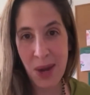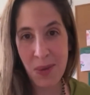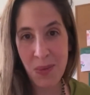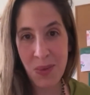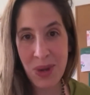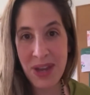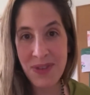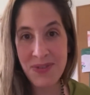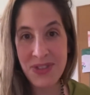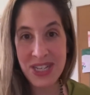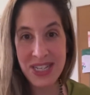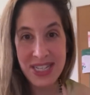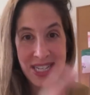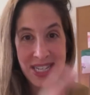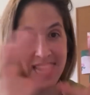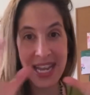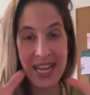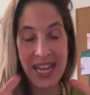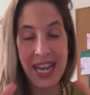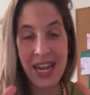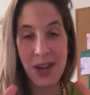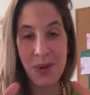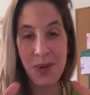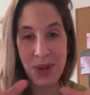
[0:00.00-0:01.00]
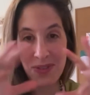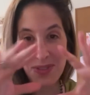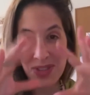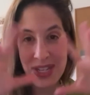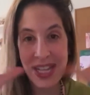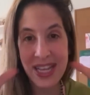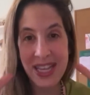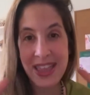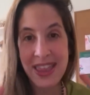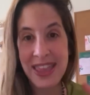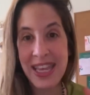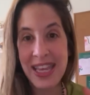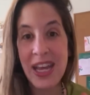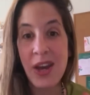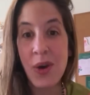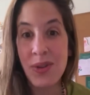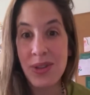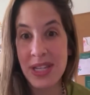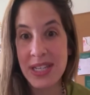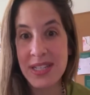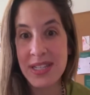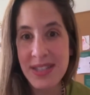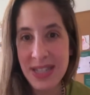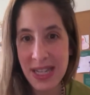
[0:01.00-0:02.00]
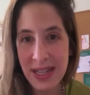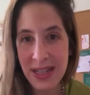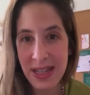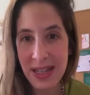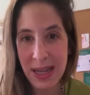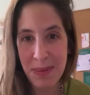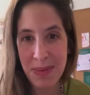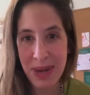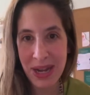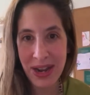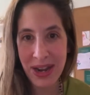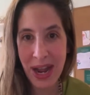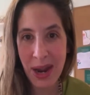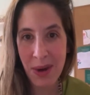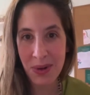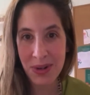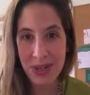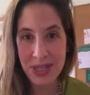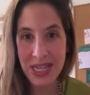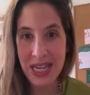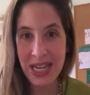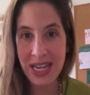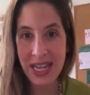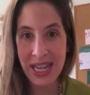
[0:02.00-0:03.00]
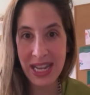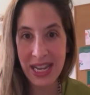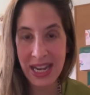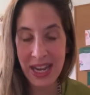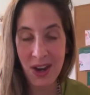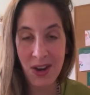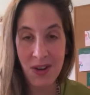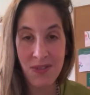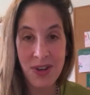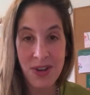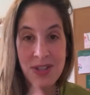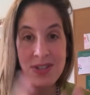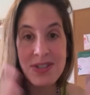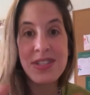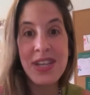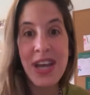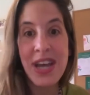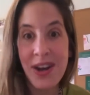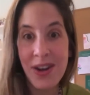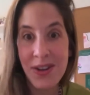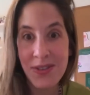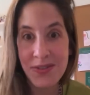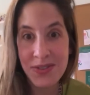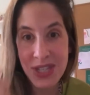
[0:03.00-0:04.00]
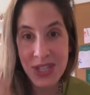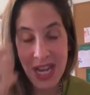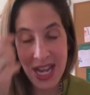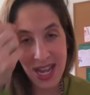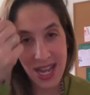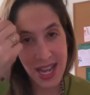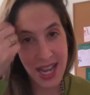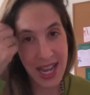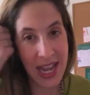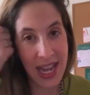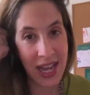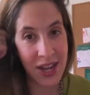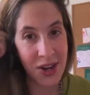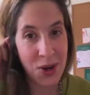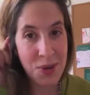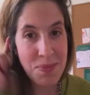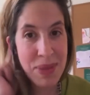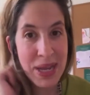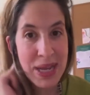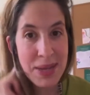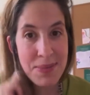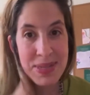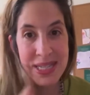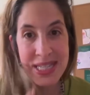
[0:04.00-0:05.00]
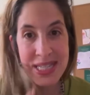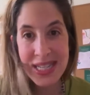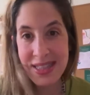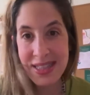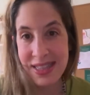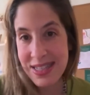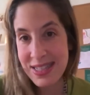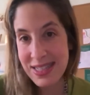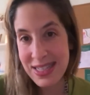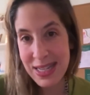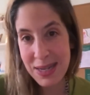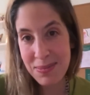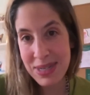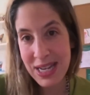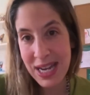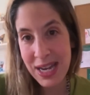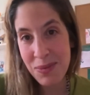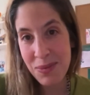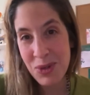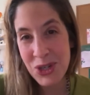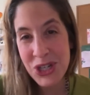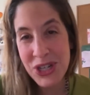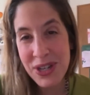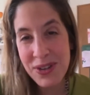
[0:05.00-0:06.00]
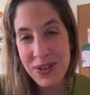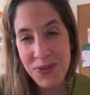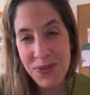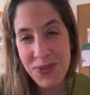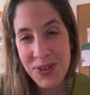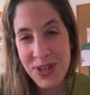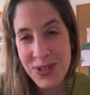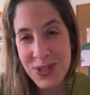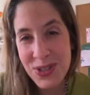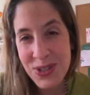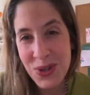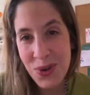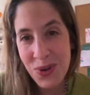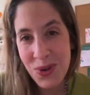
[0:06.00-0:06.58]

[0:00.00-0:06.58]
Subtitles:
We have to like think holistically about how we're taking care of ourselves and our babies at the same time, which can feel so